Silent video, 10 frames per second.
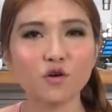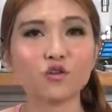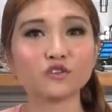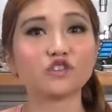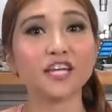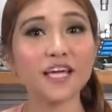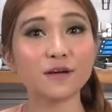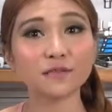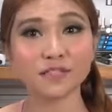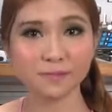called
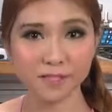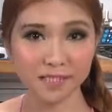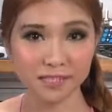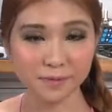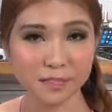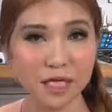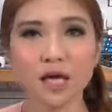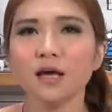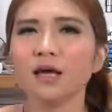JLC PCB.